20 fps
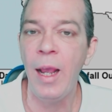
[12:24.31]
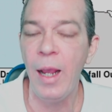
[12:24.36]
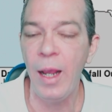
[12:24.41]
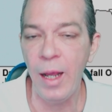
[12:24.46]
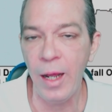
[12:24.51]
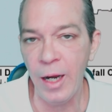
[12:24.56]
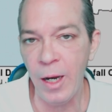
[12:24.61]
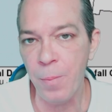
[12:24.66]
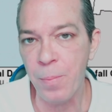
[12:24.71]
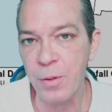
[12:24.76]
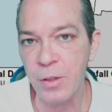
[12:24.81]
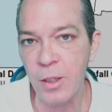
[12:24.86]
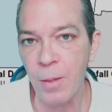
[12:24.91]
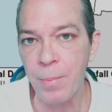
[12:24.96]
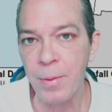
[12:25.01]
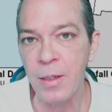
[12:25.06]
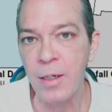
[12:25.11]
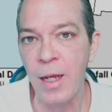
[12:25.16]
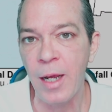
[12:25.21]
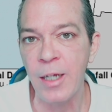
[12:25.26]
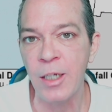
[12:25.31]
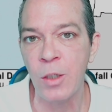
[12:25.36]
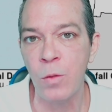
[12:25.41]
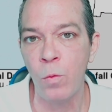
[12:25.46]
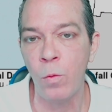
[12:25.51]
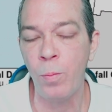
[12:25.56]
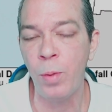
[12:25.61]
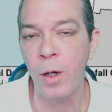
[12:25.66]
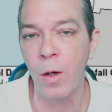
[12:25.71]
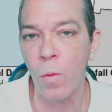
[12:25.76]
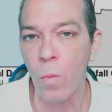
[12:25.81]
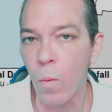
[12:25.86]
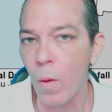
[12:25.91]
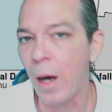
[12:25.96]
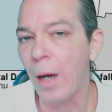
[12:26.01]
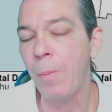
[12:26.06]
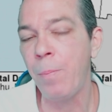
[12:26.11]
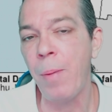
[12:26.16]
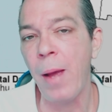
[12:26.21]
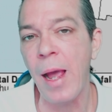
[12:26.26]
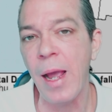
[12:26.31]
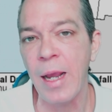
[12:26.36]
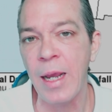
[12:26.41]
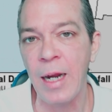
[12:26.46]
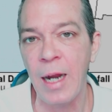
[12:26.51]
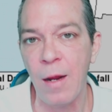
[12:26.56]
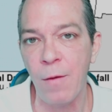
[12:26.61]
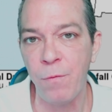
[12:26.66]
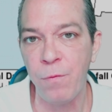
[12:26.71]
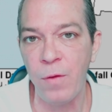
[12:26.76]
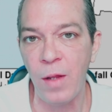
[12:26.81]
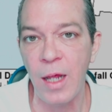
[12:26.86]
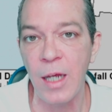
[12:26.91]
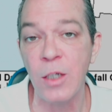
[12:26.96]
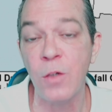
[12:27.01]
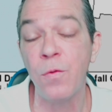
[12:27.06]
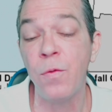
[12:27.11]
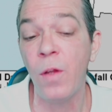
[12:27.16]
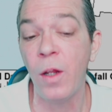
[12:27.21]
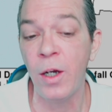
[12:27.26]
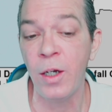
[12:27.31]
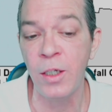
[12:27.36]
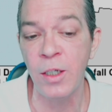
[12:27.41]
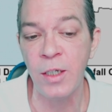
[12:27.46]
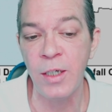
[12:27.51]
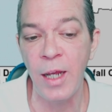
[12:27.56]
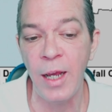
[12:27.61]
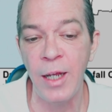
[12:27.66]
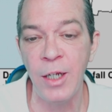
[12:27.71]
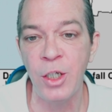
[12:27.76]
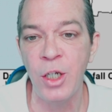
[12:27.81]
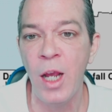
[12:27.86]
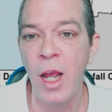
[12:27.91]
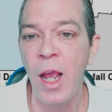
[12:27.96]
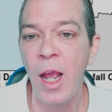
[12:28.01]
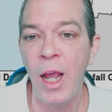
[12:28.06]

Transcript: Any precipitation will put it right back in that flash flooding stage,